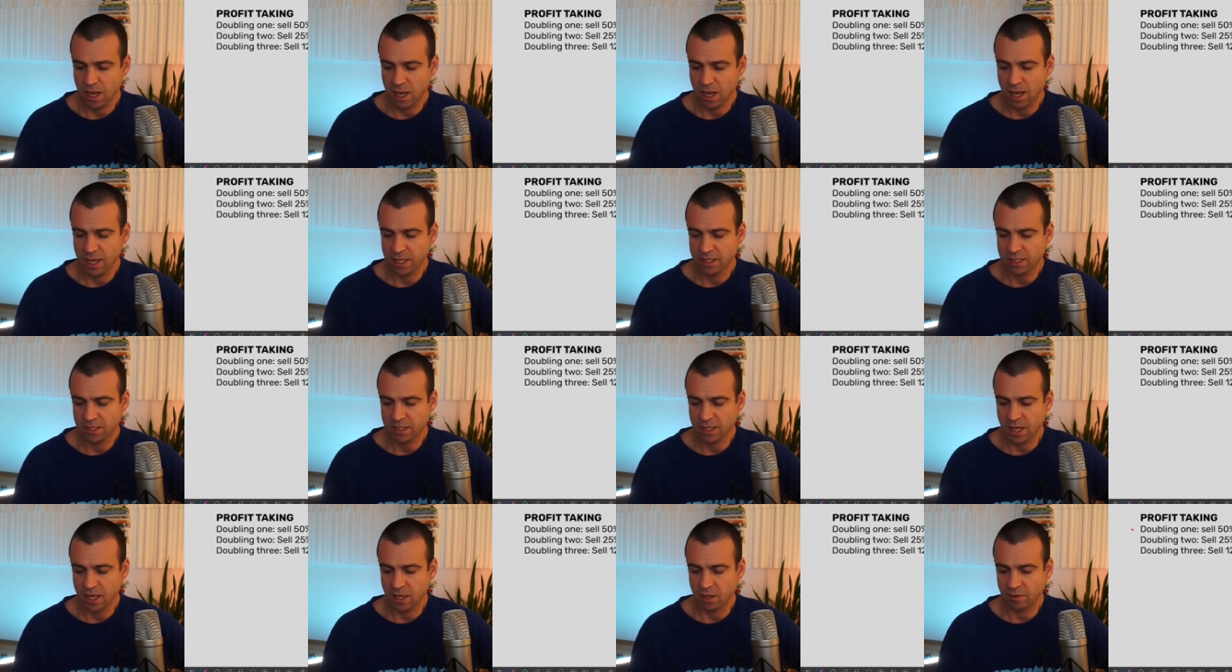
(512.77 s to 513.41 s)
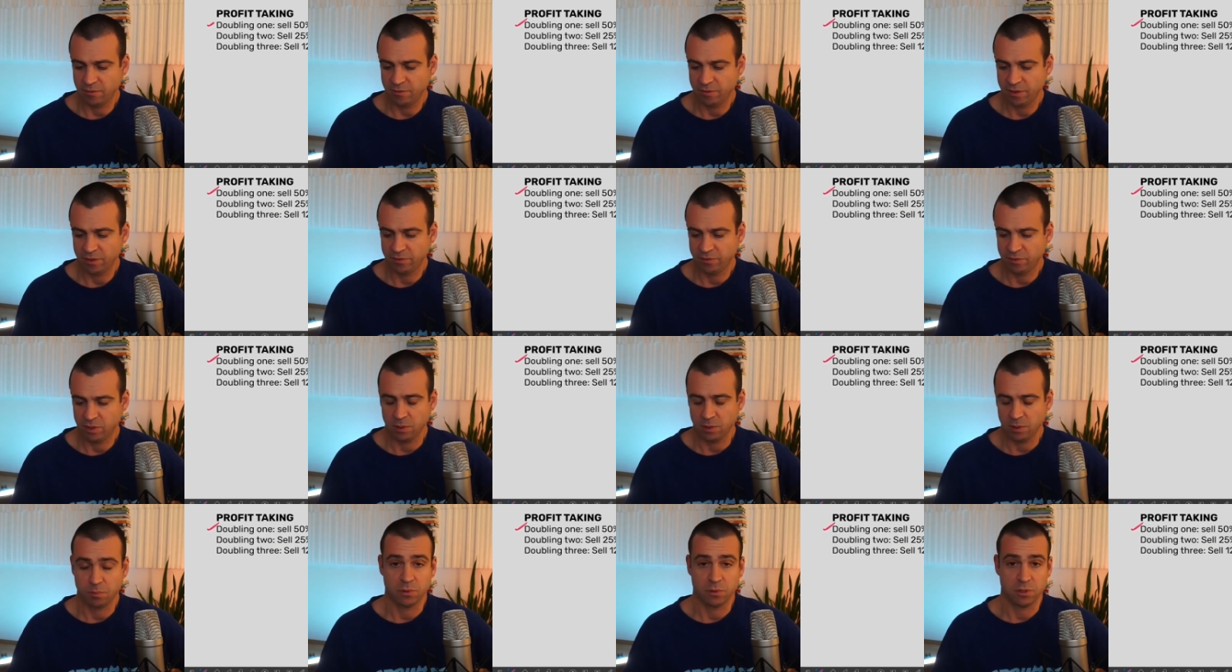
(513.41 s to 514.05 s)
I sell
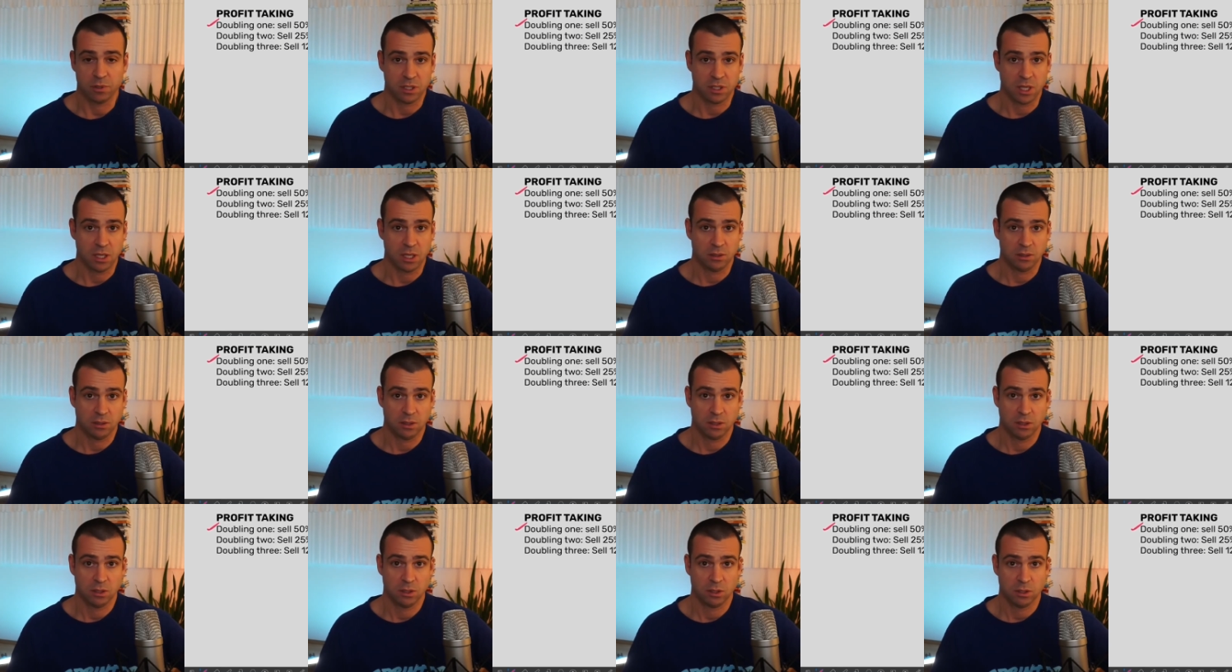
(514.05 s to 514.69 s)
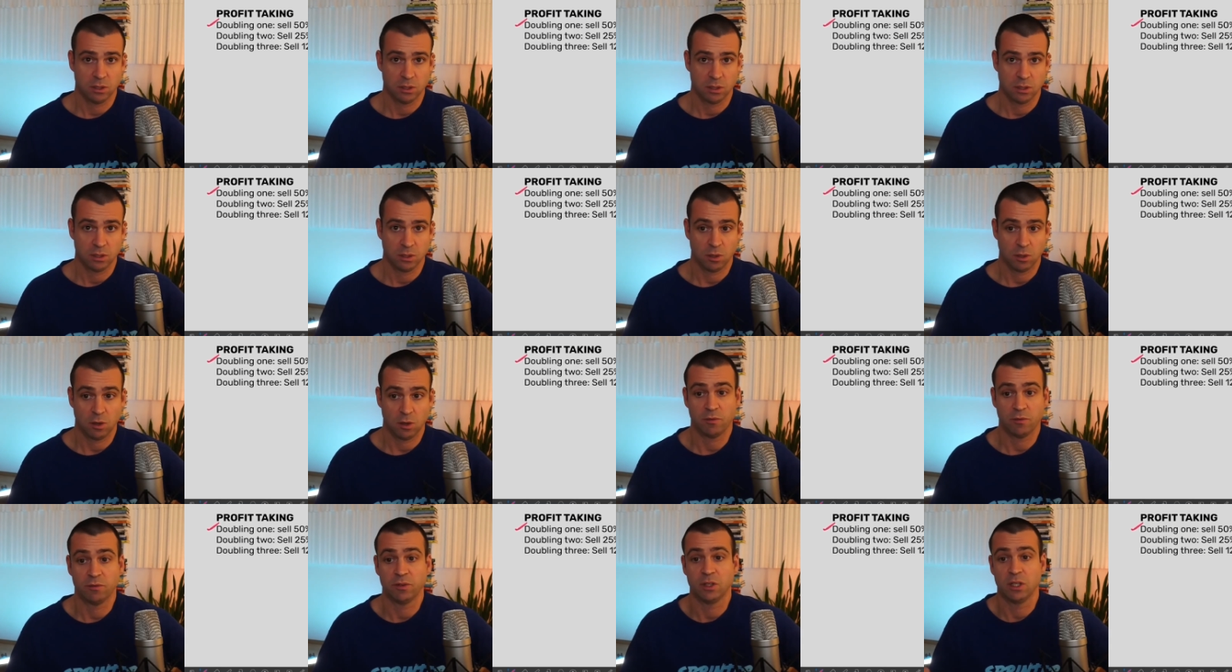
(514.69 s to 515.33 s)
50%
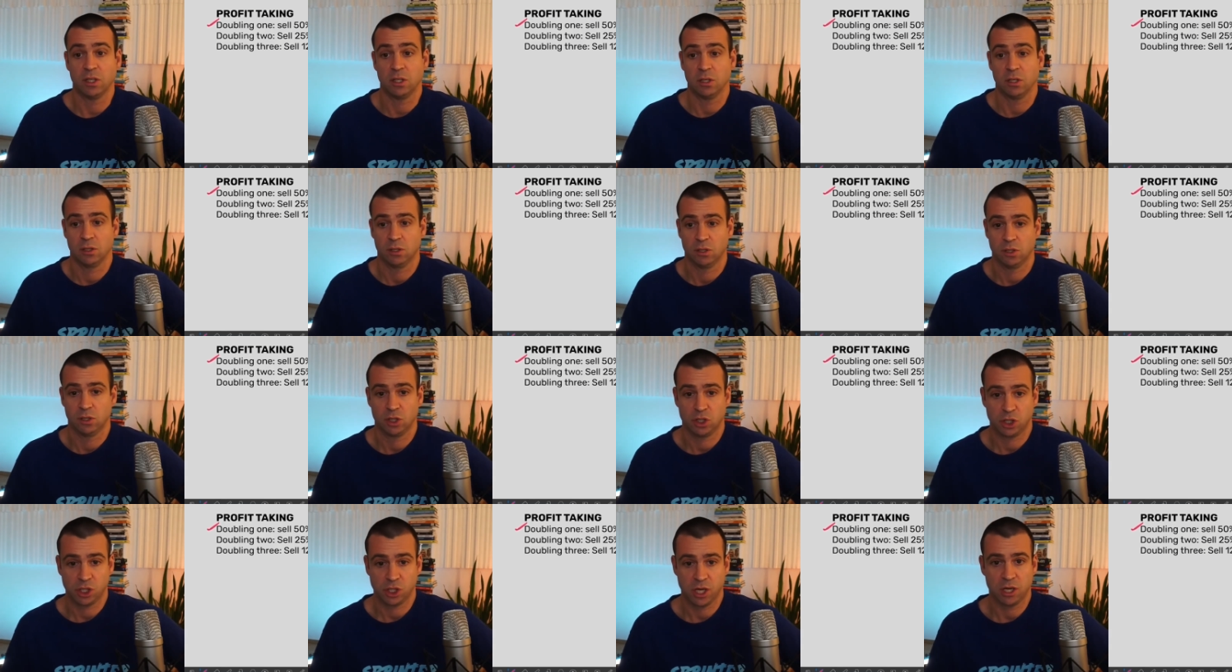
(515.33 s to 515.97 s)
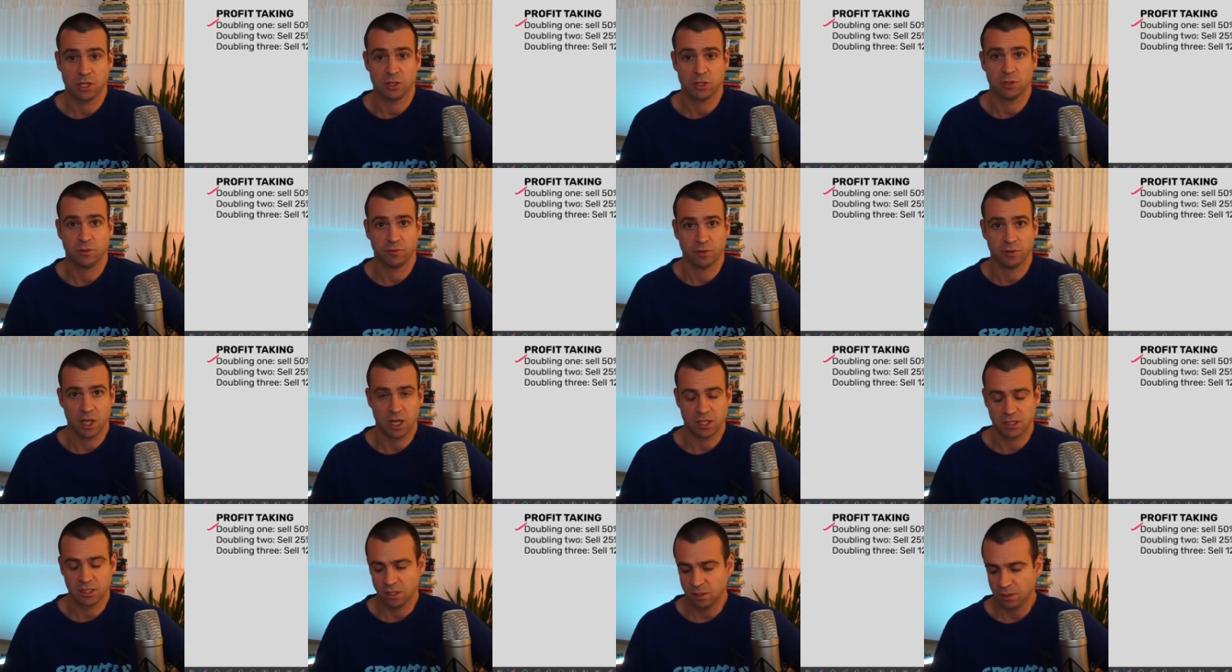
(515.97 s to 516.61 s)
of the shares of
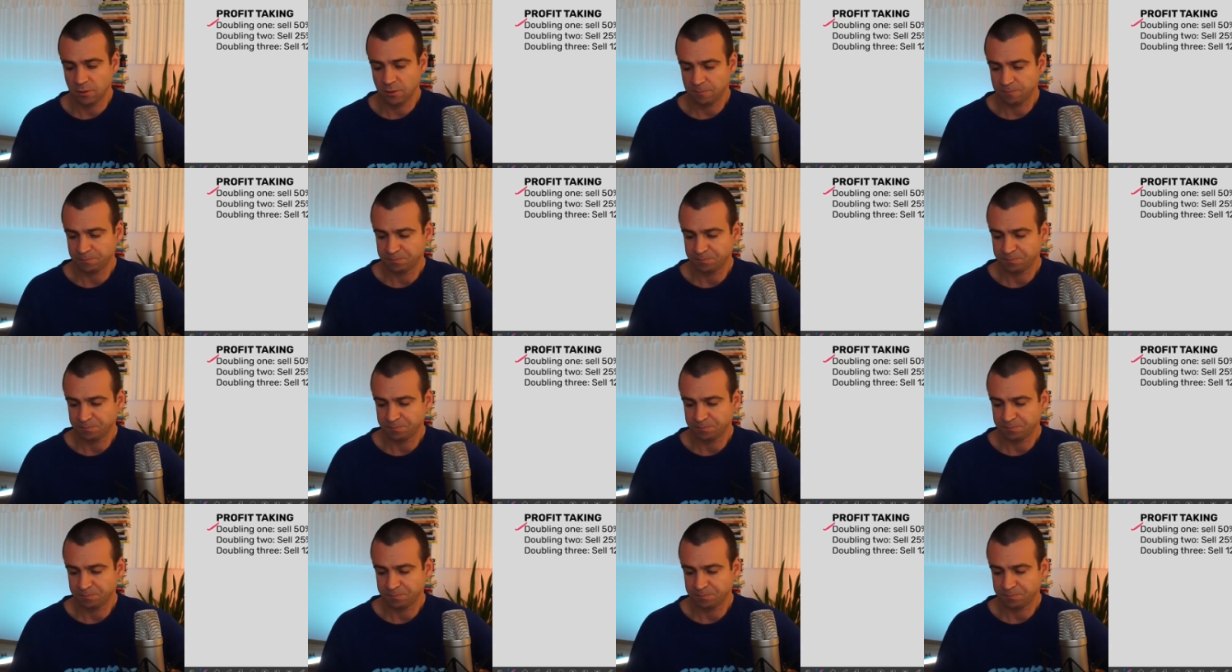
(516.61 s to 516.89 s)
the asset